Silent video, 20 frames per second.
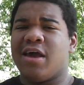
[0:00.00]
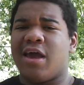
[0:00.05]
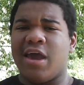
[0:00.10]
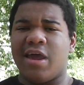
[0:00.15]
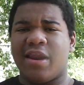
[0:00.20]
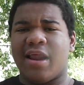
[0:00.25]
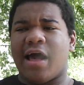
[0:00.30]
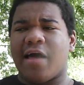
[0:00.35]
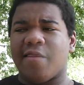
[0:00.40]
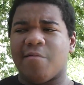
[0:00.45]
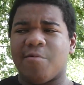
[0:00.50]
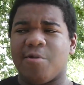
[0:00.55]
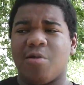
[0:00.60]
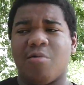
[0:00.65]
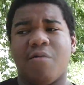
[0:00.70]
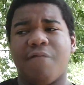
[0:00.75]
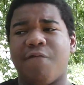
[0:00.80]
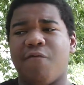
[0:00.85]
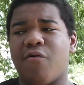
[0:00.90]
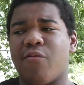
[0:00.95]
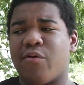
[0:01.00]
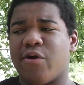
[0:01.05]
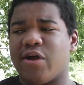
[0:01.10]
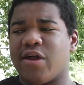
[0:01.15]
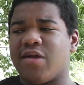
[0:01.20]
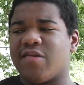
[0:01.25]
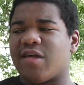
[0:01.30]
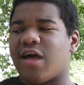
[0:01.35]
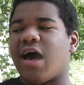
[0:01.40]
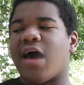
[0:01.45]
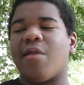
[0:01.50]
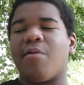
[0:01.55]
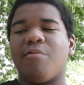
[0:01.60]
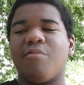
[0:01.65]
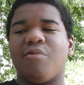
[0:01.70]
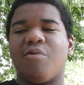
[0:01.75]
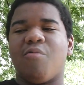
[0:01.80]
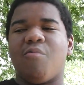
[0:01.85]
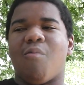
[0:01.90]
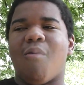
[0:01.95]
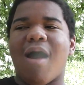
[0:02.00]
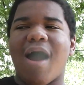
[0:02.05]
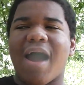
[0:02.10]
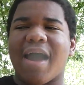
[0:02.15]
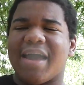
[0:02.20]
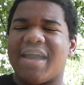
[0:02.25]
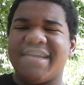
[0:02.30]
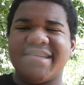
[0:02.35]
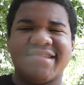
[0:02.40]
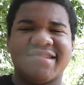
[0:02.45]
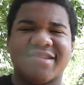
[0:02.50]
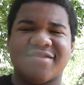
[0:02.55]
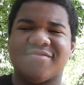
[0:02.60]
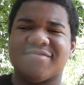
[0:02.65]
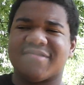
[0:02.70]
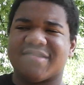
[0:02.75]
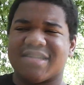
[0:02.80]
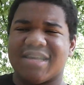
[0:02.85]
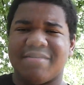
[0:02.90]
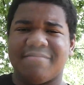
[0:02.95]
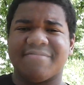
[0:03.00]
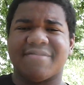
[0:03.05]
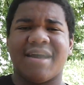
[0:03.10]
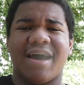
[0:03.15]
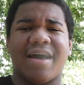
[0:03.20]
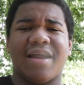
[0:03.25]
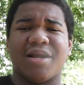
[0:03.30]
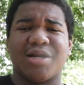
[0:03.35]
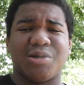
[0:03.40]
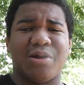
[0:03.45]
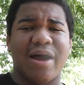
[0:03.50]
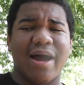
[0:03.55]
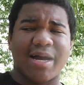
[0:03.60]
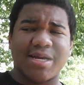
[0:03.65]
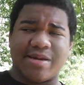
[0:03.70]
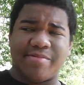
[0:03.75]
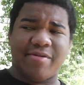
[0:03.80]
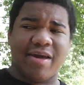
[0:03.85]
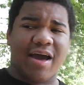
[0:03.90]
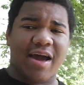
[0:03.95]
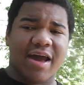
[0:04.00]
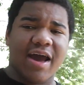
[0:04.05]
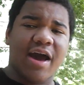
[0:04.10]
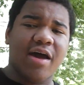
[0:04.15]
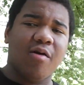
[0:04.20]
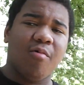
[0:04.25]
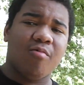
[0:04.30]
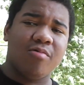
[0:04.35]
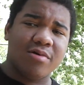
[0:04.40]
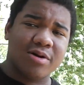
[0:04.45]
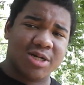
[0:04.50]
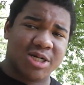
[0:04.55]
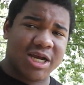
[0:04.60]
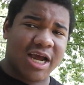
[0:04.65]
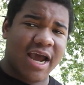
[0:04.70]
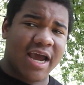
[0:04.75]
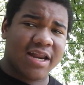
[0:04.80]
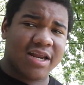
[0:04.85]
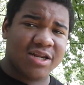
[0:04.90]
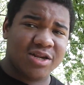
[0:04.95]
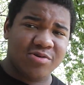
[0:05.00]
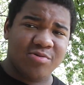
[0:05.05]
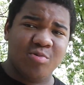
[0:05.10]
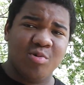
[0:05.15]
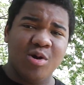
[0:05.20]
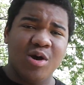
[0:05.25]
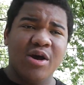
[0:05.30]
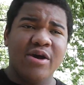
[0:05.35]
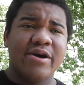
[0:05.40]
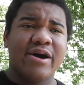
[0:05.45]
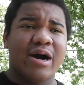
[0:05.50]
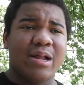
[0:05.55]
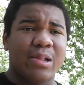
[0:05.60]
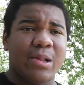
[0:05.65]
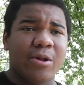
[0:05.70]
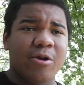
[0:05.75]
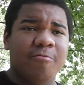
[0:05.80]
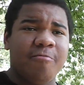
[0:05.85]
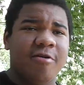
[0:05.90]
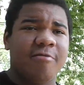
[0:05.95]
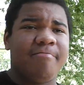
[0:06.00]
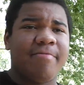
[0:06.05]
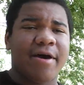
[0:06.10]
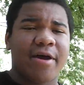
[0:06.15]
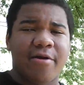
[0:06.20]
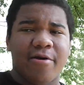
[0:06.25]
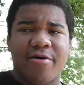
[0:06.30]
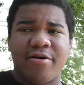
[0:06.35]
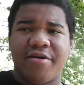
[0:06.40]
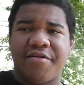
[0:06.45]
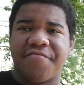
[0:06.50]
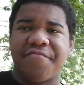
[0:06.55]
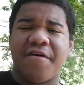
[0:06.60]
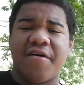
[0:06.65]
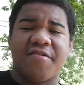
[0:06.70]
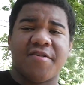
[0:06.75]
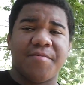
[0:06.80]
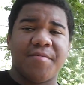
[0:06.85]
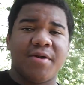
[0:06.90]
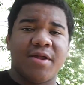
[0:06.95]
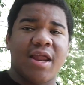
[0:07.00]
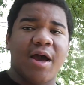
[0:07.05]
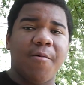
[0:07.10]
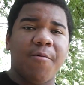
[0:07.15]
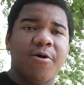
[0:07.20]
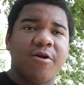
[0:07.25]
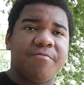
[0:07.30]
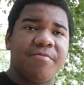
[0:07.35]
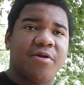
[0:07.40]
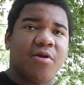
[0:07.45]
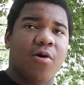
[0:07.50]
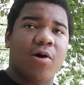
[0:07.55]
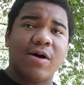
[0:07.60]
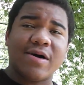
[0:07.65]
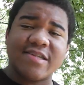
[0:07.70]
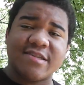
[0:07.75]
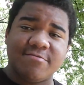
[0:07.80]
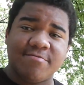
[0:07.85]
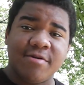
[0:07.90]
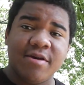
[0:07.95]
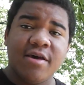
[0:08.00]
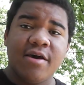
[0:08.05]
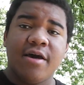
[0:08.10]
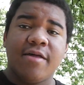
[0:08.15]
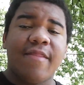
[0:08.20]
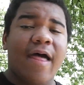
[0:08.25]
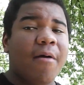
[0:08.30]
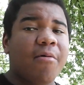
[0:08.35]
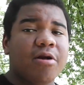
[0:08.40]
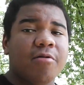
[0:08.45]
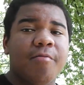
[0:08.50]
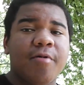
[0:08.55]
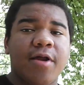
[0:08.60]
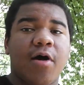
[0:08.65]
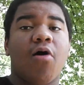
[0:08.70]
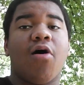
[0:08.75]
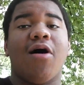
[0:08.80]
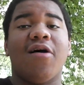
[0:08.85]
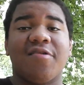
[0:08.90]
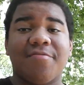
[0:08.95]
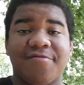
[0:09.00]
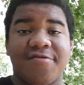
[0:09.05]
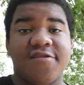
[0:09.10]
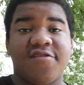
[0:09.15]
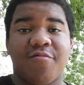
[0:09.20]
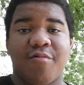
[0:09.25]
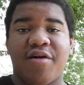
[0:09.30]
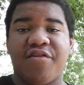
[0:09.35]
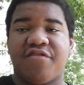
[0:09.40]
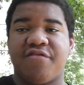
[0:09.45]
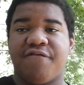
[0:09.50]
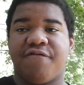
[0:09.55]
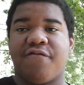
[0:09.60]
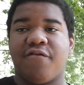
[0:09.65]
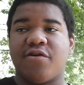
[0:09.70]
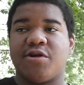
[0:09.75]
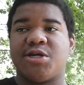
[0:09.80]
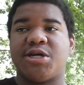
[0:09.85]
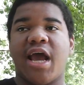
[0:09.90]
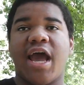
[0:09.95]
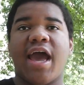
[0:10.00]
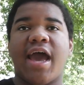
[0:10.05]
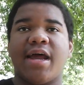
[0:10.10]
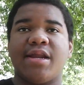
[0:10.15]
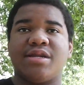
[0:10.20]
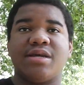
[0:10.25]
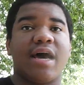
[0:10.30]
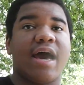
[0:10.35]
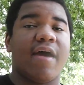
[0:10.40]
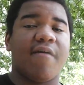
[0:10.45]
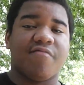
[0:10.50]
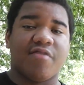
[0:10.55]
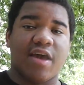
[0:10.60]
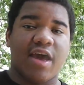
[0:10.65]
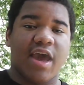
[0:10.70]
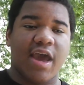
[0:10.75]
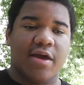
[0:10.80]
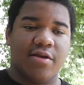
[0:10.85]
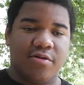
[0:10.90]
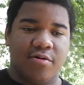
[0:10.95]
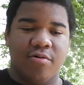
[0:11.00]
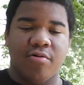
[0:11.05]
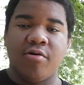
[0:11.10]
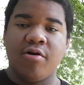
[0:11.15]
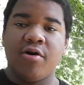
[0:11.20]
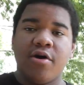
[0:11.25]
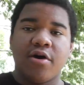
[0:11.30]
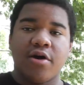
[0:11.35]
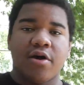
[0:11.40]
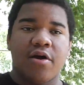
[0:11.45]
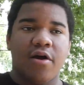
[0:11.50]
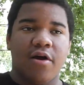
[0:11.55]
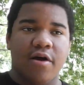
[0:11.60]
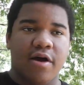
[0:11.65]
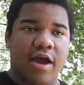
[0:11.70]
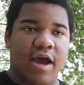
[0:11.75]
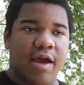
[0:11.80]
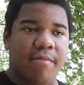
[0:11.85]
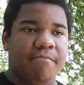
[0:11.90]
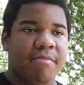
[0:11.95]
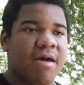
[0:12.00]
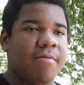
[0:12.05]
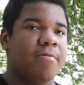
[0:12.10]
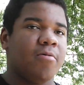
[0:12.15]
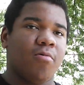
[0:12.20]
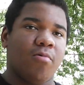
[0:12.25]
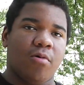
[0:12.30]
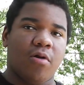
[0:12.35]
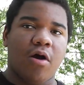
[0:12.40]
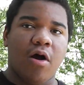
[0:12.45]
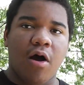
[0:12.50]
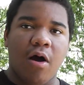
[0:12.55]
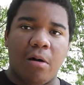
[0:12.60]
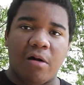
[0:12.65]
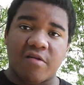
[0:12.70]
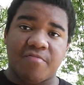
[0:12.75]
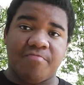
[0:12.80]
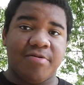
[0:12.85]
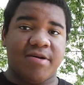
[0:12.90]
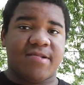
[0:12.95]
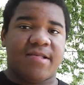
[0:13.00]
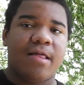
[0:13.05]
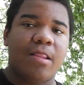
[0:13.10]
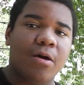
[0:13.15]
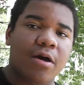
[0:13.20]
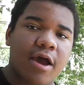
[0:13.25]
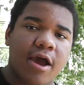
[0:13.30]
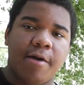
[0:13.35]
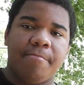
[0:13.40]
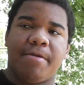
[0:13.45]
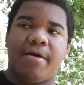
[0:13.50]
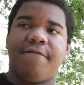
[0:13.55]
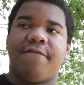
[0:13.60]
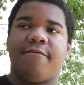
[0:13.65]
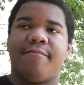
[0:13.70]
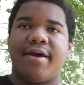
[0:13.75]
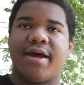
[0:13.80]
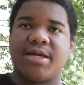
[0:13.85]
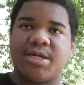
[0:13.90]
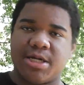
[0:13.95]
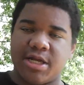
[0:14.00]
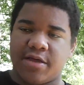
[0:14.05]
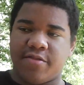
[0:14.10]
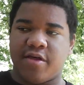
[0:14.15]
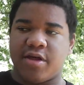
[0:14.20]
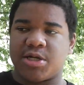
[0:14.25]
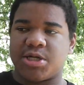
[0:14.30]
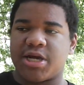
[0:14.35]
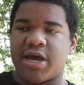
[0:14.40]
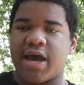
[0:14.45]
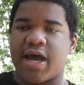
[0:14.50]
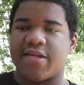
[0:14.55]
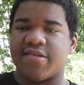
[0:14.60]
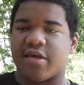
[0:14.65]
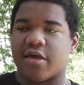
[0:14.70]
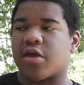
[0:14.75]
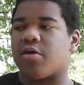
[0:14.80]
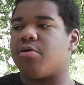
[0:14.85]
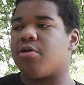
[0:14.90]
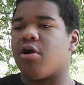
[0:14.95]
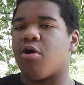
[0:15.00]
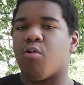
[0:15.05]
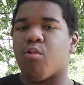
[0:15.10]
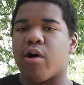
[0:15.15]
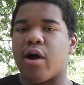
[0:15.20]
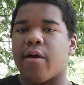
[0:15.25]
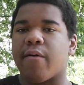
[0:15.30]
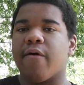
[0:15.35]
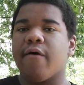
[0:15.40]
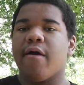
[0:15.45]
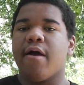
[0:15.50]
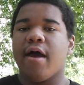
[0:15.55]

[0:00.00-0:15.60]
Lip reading: And now that we know what full bring is, I don't know why he still seems kind of trash. I mean, I kind of want Chad to do a little bit better in these fights. I mean, that would have been awesome. That would have been an awesome situation for Chad to have to handle Kurge. Maybe Urahara's busy looking up information, and then Chad's like, you know what?